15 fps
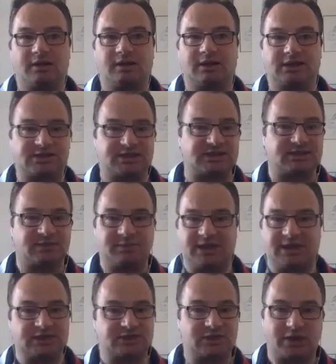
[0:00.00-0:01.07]
the system
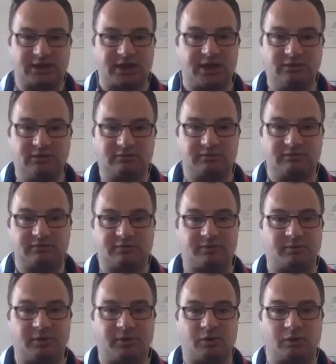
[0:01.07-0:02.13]
inside out
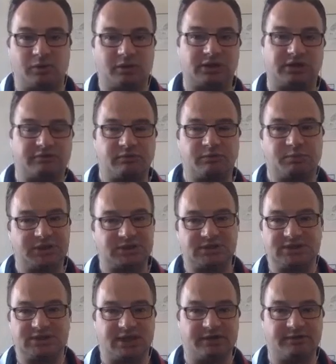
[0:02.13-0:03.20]
from all of the different
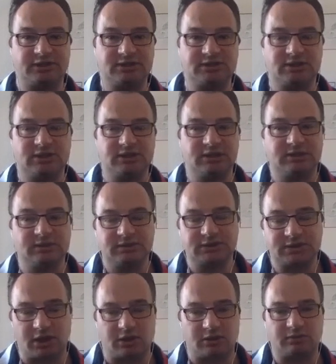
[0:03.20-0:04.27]
business areas.
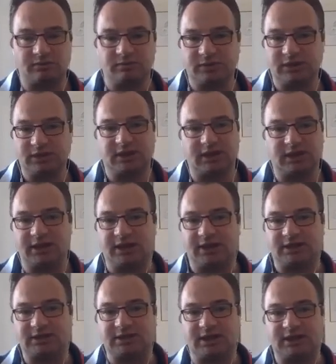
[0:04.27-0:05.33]
So
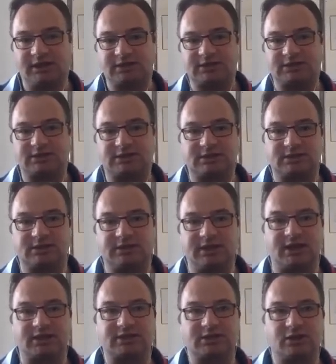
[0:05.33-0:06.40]
it's
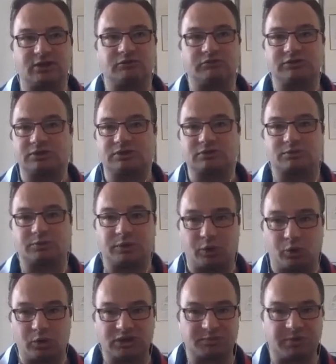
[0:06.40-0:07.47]
the external resource will
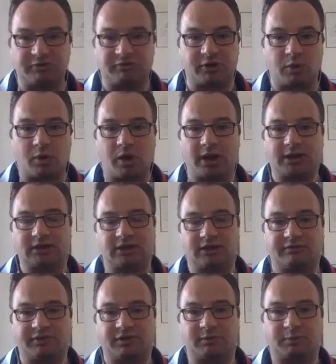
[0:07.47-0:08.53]
always be required, and
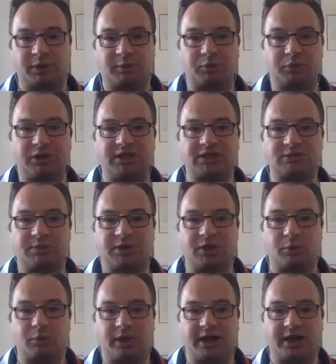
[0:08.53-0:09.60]
I think people need to be
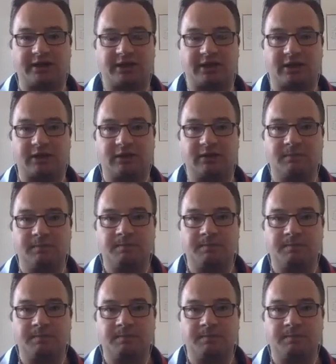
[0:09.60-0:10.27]
aware that